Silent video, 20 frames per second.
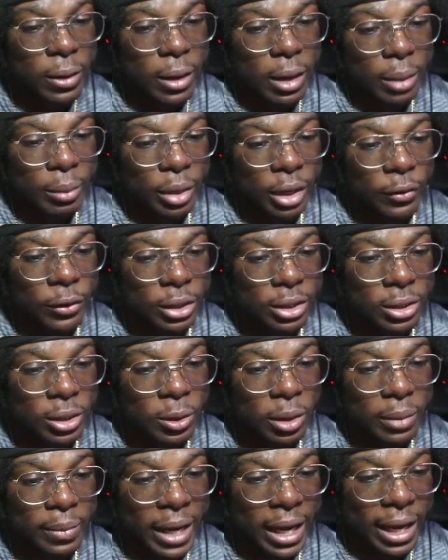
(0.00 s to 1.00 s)
But if you sort
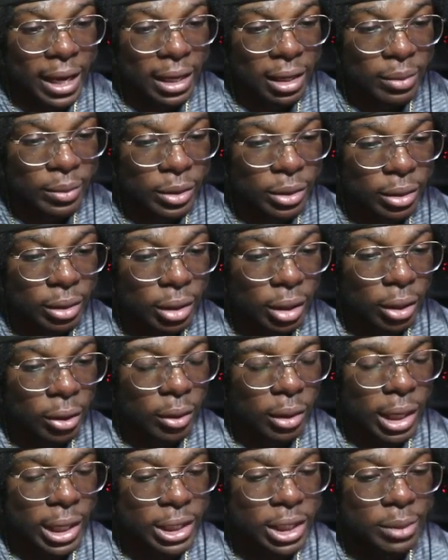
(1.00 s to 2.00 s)
it by element, you'd
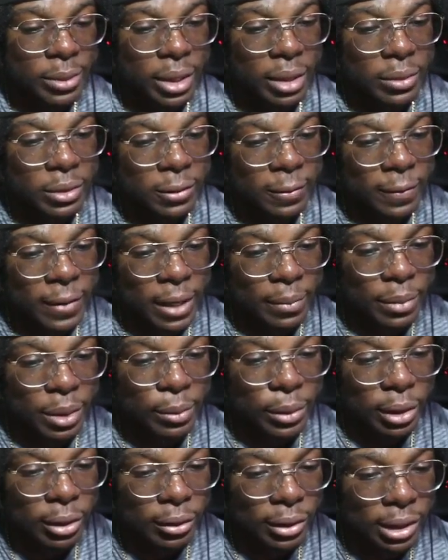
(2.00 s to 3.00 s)
actually be able to find people a
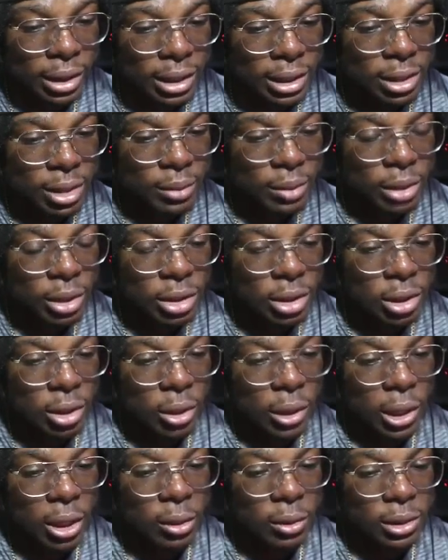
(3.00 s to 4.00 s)
lot easier because you know
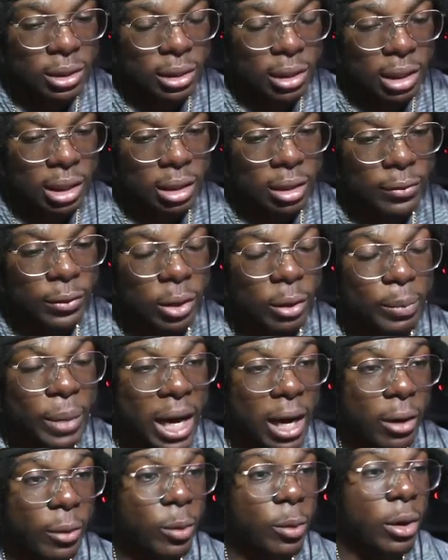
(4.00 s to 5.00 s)
it goes in the color of the
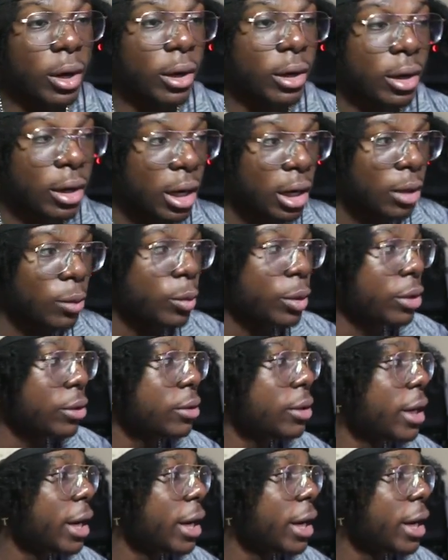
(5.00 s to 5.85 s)
power of the color wheel.